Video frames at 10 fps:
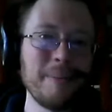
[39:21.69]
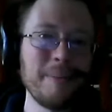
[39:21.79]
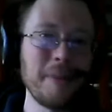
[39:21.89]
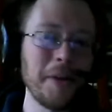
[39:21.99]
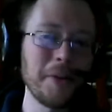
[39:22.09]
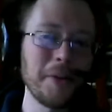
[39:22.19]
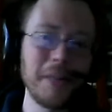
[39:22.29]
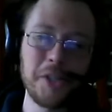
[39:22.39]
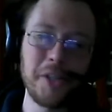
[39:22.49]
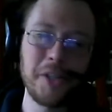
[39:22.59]
Although that
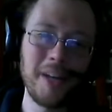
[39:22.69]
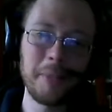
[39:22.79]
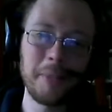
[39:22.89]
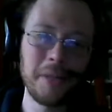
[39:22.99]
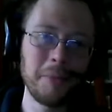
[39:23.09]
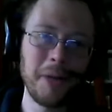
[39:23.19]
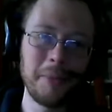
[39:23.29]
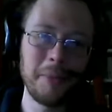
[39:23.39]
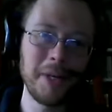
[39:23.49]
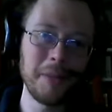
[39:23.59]
should not be your
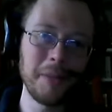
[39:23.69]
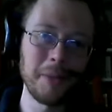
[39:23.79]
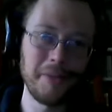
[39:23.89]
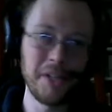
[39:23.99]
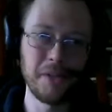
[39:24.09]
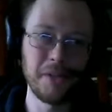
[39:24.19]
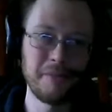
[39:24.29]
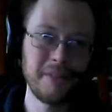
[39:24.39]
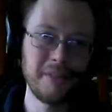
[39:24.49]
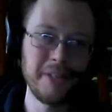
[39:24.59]
primary motivation,
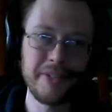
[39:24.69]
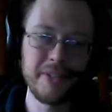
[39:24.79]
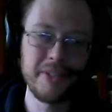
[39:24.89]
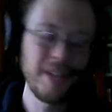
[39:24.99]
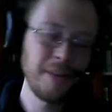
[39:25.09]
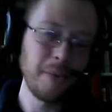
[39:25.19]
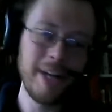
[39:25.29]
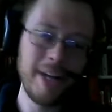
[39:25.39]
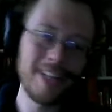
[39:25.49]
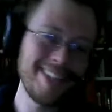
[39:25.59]
because
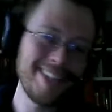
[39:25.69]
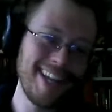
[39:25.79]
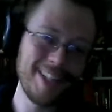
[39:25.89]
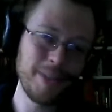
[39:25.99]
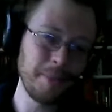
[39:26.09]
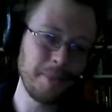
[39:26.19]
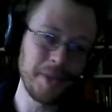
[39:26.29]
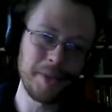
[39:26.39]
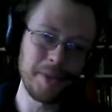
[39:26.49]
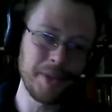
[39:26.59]
writing is not super
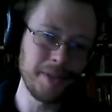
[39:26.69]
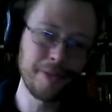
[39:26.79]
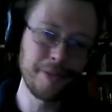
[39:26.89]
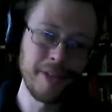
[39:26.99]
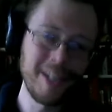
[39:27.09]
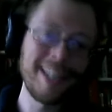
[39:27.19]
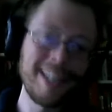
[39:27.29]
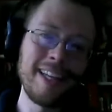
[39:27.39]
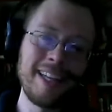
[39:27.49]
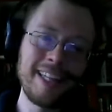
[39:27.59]
lucrative.
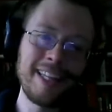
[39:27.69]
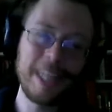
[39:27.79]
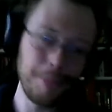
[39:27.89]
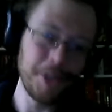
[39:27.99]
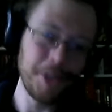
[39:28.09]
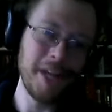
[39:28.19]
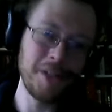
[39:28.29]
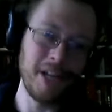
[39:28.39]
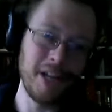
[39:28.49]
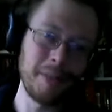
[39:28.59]
Keep your day
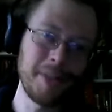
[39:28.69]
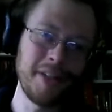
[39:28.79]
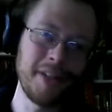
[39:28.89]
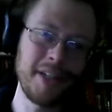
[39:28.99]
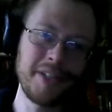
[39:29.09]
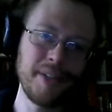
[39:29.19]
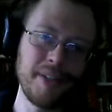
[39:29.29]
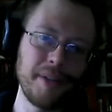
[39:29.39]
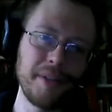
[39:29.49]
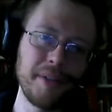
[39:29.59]
job
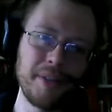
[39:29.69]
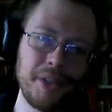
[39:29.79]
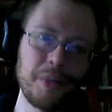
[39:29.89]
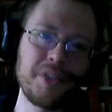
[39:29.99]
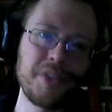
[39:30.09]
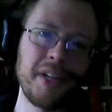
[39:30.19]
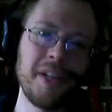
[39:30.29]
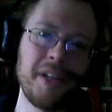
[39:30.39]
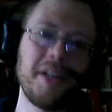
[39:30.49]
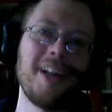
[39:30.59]
until you
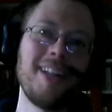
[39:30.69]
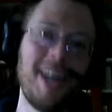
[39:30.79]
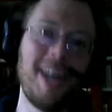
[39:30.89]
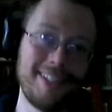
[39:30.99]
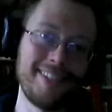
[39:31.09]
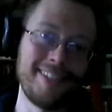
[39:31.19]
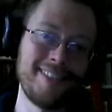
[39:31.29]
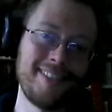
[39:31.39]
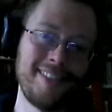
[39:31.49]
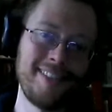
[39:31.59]
sell a lot
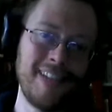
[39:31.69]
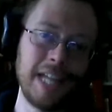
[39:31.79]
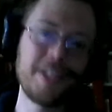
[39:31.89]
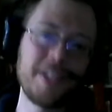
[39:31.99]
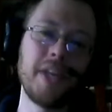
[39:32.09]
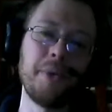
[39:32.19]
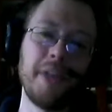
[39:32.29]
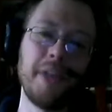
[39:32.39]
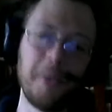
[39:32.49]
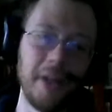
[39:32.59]
and sell
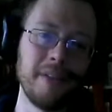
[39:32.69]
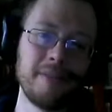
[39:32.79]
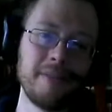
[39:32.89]
really well.